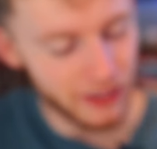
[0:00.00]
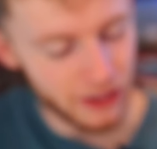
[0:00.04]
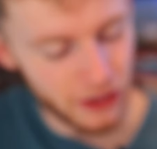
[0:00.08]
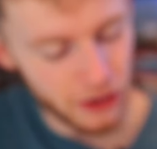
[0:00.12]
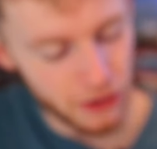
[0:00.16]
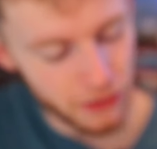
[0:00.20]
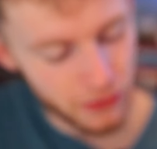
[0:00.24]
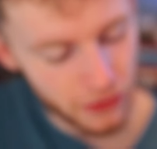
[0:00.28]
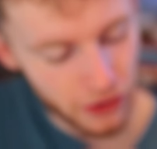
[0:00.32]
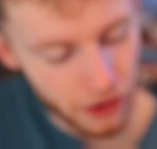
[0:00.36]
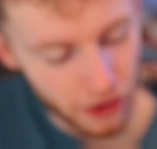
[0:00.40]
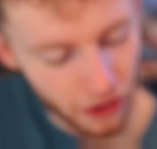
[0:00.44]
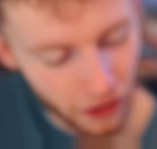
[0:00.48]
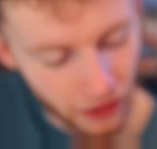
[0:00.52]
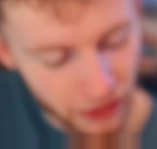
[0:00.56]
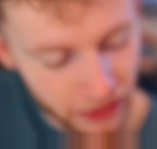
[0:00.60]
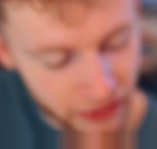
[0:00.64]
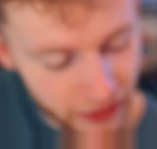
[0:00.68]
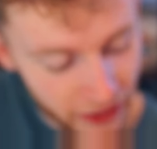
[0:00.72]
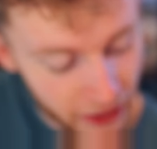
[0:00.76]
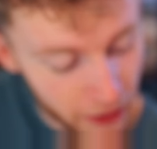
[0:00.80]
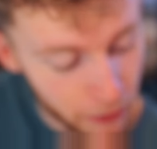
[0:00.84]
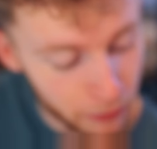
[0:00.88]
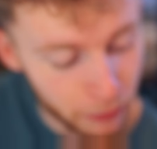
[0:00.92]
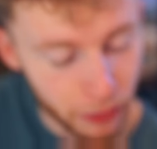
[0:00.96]
You've got
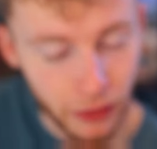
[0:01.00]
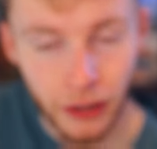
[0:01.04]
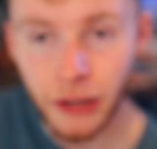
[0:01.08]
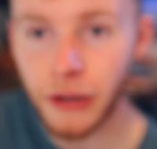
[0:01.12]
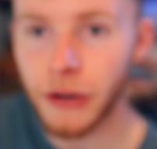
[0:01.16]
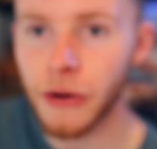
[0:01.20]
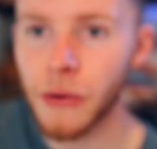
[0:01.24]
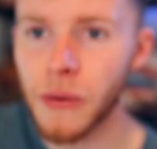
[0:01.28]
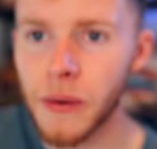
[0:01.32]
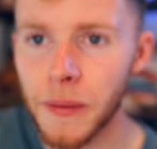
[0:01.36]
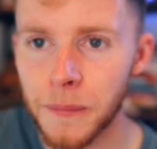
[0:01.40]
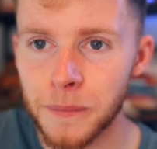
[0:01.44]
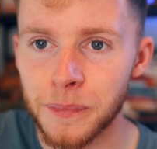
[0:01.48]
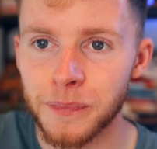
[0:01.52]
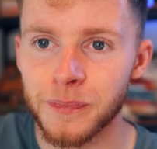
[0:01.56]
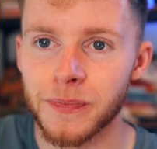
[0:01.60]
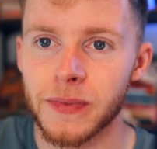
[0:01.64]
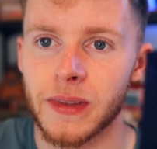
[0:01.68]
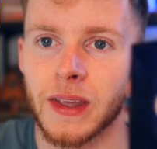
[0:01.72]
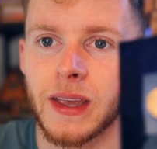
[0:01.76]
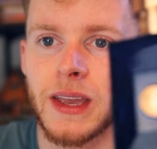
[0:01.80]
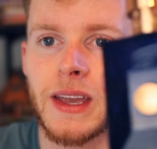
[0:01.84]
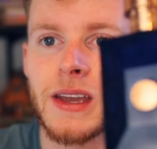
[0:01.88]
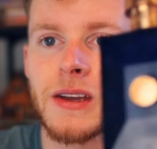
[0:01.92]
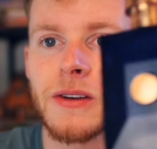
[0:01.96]
Dylan Blue
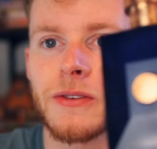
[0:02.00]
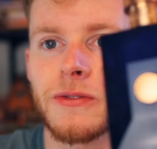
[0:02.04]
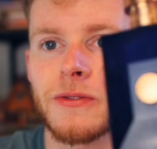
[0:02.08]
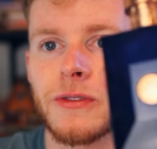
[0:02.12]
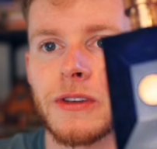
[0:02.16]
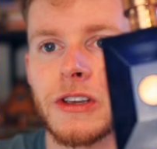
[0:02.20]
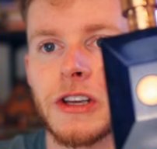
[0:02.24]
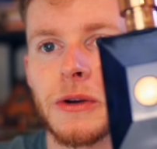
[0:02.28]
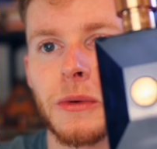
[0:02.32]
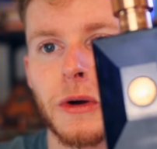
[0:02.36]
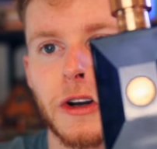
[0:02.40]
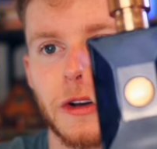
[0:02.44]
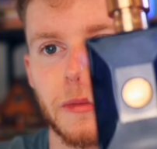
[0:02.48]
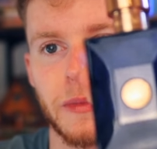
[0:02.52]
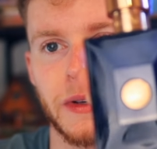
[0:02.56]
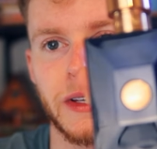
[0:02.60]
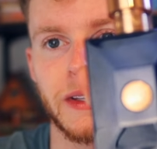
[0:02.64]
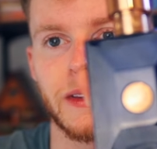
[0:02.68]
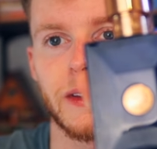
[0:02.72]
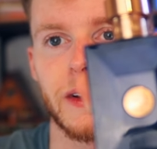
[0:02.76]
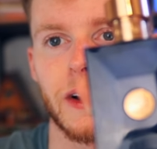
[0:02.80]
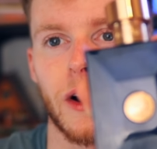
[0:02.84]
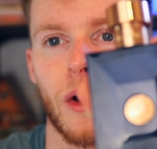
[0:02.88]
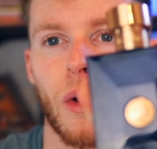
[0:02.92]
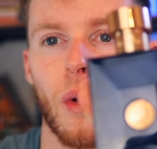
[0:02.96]
if you want to be
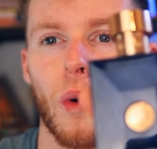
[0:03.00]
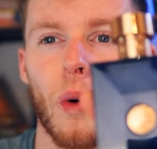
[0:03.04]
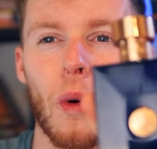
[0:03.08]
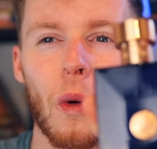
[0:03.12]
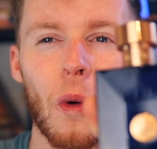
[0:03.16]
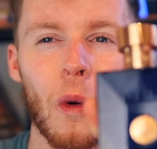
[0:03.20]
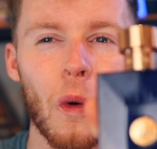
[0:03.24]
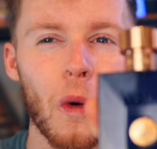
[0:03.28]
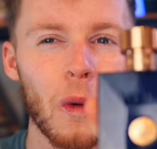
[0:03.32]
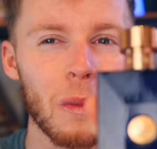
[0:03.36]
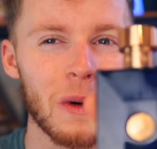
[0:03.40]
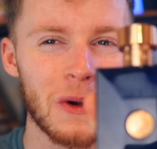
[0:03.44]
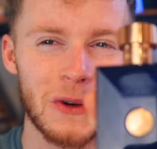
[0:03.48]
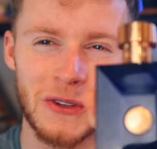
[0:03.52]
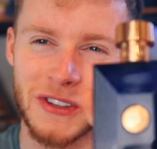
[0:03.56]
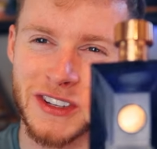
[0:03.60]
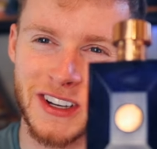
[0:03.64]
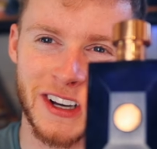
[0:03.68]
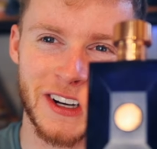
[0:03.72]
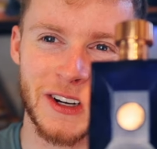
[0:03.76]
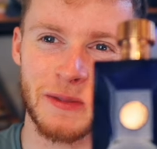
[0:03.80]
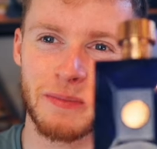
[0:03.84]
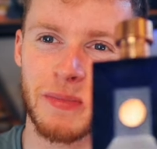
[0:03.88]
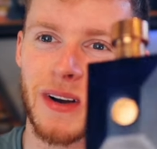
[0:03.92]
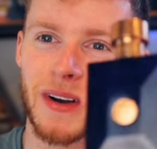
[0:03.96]
the almost kind of